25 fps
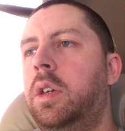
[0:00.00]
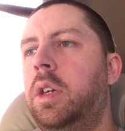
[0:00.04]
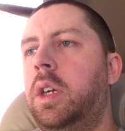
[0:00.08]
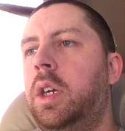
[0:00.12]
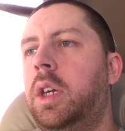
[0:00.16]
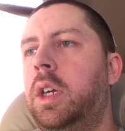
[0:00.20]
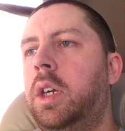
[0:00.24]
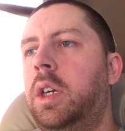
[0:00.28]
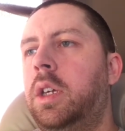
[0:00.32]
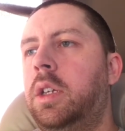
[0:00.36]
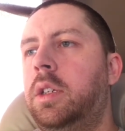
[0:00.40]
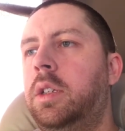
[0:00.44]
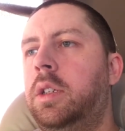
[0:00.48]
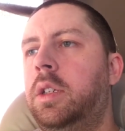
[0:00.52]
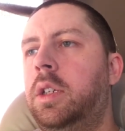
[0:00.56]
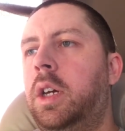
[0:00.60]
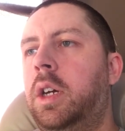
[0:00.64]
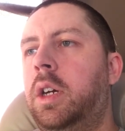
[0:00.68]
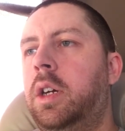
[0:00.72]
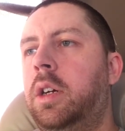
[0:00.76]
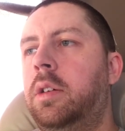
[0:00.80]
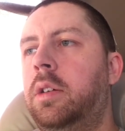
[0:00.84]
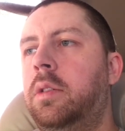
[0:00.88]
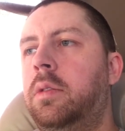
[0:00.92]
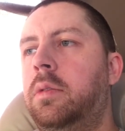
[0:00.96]
And
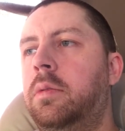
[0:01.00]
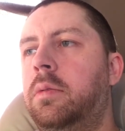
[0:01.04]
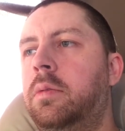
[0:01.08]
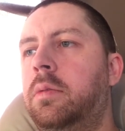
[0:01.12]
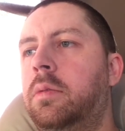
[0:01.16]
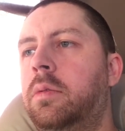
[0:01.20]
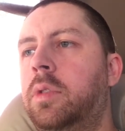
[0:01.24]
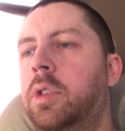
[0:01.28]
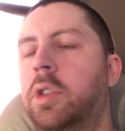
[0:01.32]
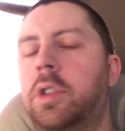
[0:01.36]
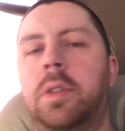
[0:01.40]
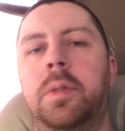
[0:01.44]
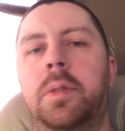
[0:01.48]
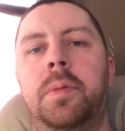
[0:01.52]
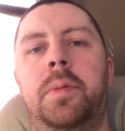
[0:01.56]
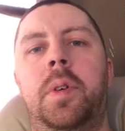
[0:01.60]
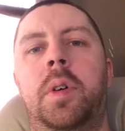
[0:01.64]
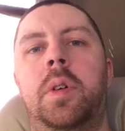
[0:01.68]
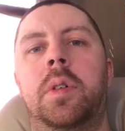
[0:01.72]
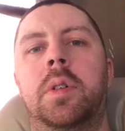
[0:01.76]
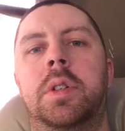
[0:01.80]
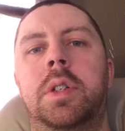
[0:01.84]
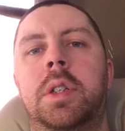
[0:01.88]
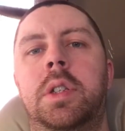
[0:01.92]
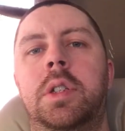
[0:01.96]
looking
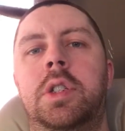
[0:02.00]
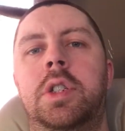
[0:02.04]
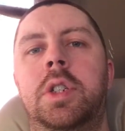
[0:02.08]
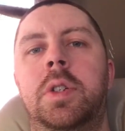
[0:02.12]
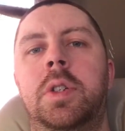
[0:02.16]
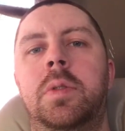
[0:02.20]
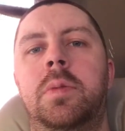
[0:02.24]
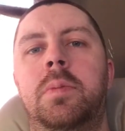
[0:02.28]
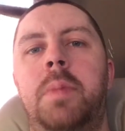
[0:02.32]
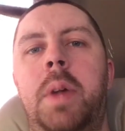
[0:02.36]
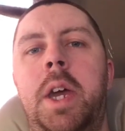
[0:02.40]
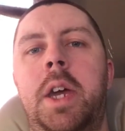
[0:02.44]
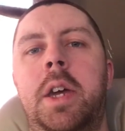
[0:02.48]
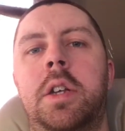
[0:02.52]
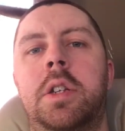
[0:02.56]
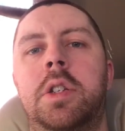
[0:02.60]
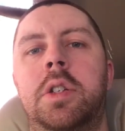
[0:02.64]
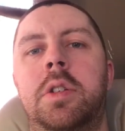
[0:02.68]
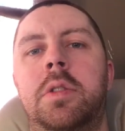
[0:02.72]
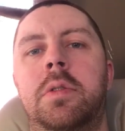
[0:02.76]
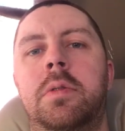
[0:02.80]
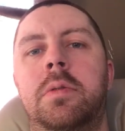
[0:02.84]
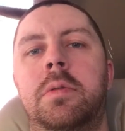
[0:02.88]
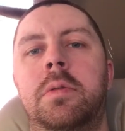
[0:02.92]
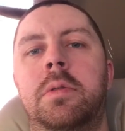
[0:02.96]
forward to the June
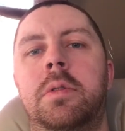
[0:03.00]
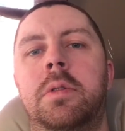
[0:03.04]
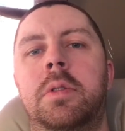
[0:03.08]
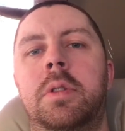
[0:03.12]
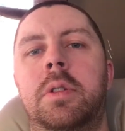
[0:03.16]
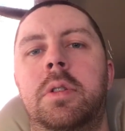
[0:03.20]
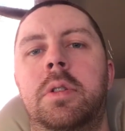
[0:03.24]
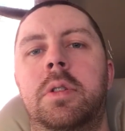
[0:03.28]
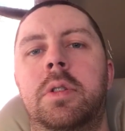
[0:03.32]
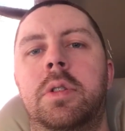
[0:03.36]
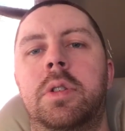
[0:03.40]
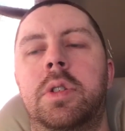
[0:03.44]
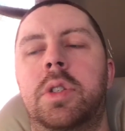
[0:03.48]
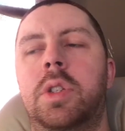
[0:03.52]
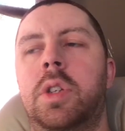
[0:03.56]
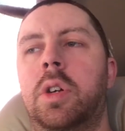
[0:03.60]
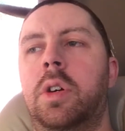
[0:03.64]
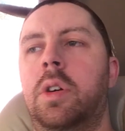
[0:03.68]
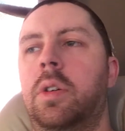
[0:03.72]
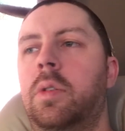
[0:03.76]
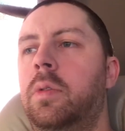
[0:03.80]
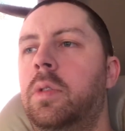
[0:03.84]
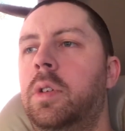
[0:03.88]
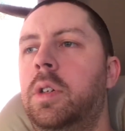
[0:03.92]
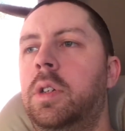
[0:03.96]
match.
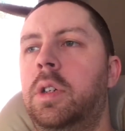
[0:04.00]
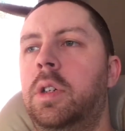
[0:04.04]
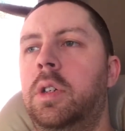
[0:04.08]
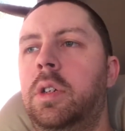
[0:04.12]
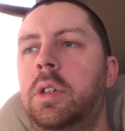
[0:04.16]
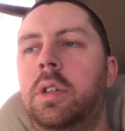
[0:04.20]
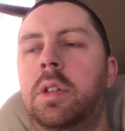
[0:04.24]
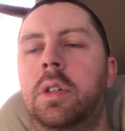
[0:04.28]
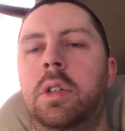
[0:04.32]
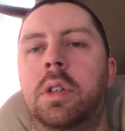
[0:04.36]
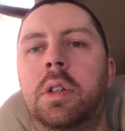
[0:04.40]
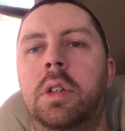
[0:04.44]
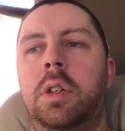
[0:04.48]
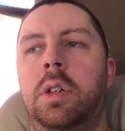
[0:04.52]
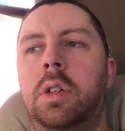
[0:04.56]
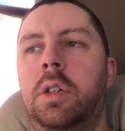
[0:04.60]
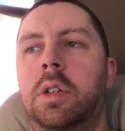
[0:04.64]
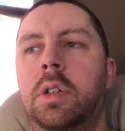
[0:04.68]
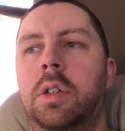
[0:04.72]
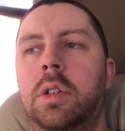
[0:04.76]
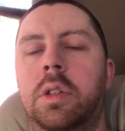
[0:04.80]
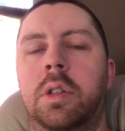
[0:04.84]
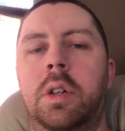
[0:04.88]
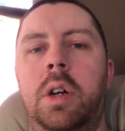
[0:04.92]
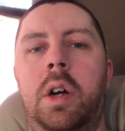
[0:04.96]
So,
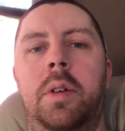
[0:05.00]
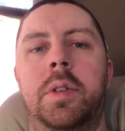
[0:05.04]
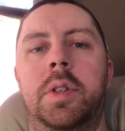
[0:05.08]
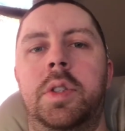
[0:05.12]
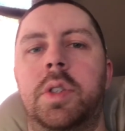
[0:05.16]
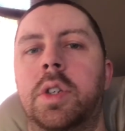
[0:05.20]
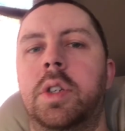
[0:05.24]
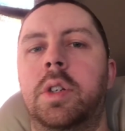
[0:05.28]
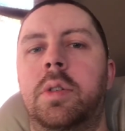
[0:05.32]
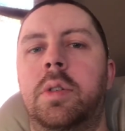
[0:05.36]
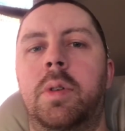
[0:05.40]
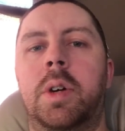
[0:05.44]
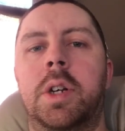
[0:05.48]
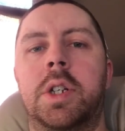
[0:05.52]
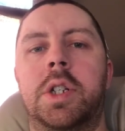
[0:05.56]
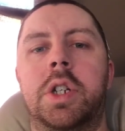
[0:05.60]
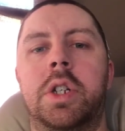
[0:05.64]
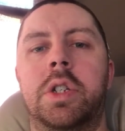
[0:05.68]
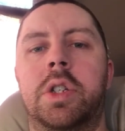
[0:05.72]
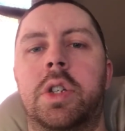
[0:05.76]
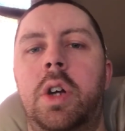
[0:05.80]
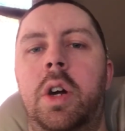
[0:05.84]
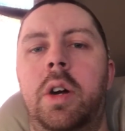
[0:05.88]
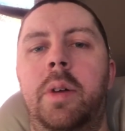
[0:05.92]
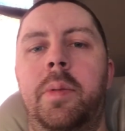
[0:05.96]
obviously,
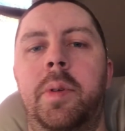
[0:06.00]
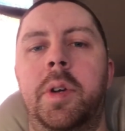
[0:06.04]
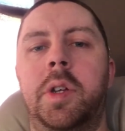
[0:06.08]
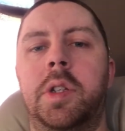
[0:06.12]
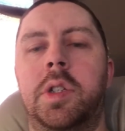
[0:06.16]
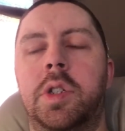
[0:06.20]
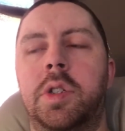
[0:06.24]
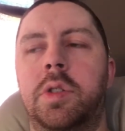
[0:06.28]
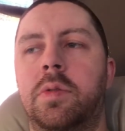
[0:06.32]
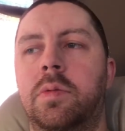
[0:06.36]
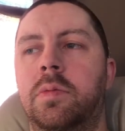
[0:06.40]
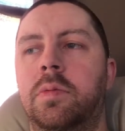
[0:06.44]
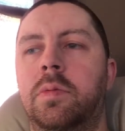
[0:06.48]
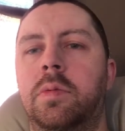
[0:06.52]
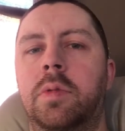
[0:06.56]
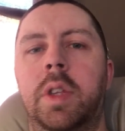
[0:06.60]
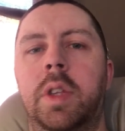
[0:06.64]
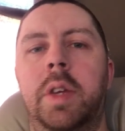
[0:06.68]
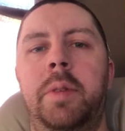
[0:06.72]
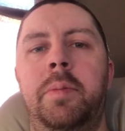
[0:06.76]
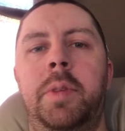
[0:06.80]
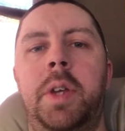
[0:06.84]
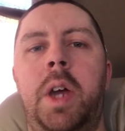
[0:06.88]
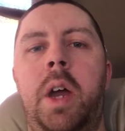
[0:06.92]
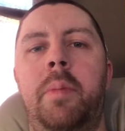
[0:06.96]
questions, comments,
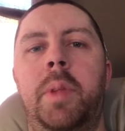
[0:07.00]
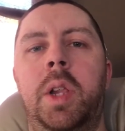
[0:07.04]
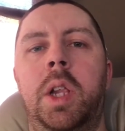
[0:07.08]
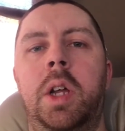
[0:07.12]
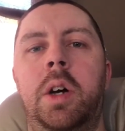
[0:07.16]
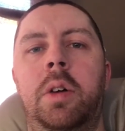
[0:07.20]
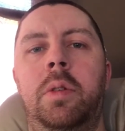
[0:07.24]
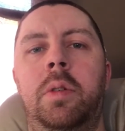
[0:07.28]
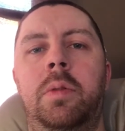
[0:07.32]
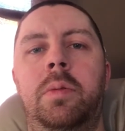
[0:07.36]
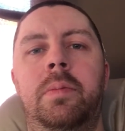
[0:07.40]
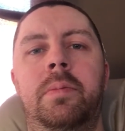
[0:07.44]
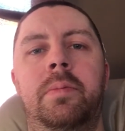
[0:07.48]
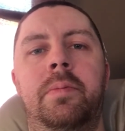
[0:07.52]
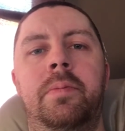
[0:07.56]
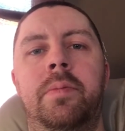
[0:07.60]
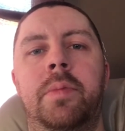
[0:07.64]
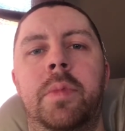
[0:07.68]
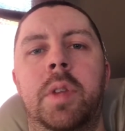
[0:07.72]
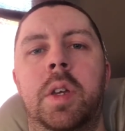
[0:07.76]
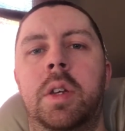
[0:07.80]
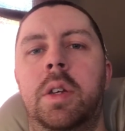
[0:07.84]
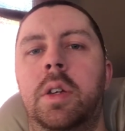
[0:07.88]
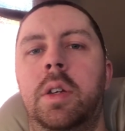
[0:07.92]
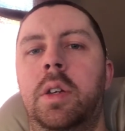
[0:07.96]
leave them down below.
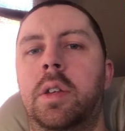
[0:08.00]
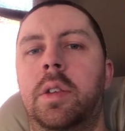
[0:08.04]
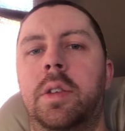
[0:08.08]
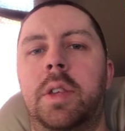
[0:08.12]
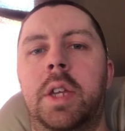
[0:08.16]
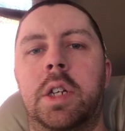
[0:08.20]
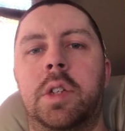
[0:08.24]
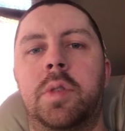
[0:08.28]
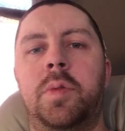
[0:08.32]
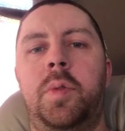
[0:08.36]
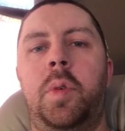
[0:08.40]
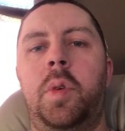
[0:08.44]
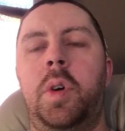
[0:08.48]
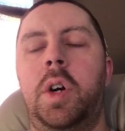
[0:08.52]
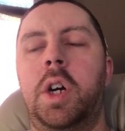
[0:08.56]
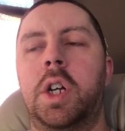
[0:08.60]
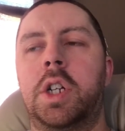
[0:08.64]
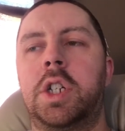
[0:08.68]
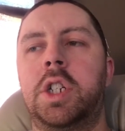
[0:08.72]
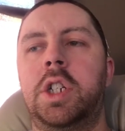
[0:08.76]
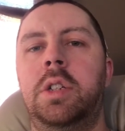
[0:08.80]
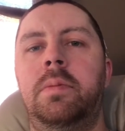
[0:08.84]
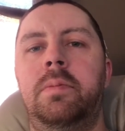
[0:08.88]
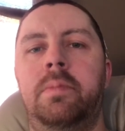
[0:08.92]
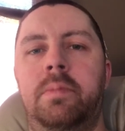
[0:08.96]
Thanks for
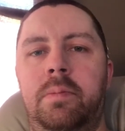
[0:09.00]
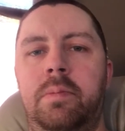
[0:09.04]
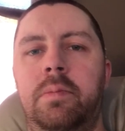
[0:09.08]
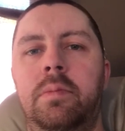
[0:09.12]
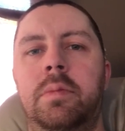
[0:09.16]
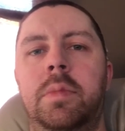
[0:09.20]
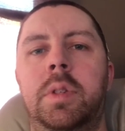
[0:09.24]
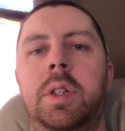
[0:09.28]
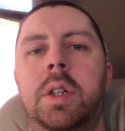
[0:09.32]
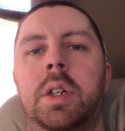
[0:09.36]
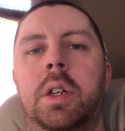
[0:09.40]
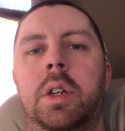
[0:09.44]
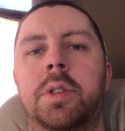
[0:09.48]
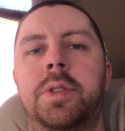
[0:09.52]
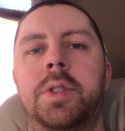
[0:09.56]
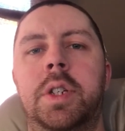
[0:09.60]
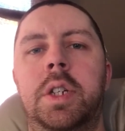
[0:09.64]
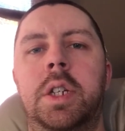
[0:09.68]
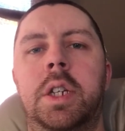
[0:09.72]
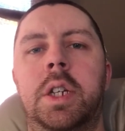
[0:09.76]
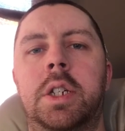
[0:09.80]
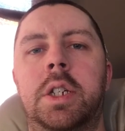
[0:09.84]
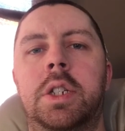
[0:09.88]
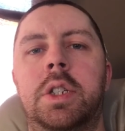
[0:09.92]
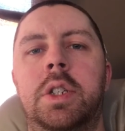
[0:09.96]
watching, and I'll see
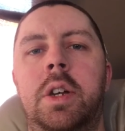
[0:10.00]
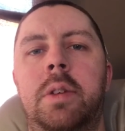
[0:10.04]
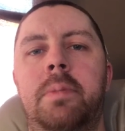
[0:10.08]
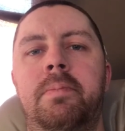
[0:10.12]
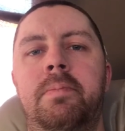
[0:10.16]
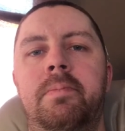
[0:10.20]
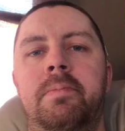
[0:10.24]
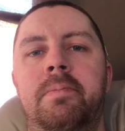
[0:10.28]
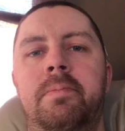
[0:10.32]
you next time.